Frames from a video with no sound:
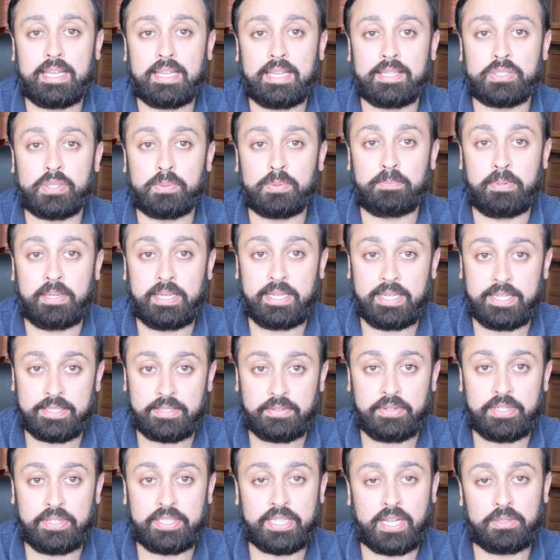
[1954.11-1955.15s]
So please
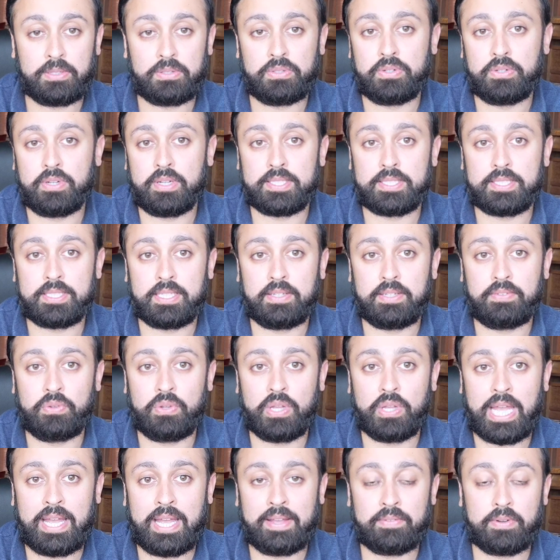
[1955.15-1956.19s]
reach out to us if you
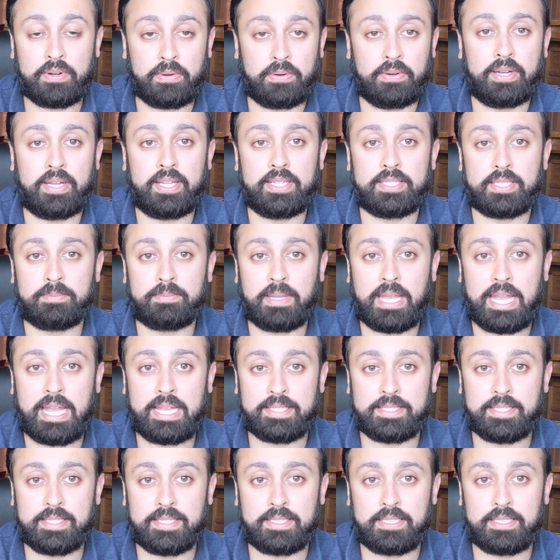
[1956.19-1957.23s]
have already some
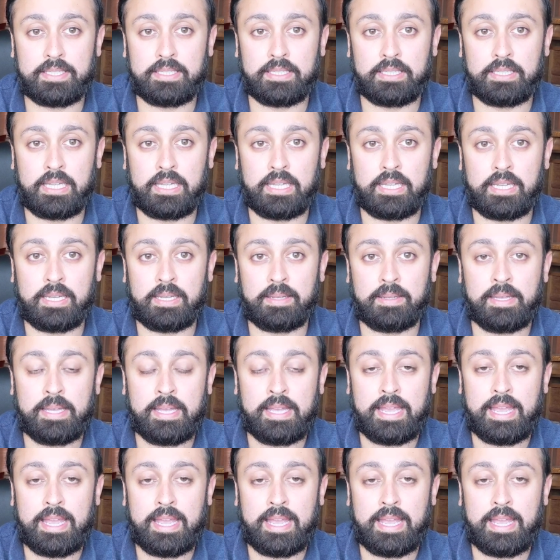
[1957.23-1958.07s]
assets and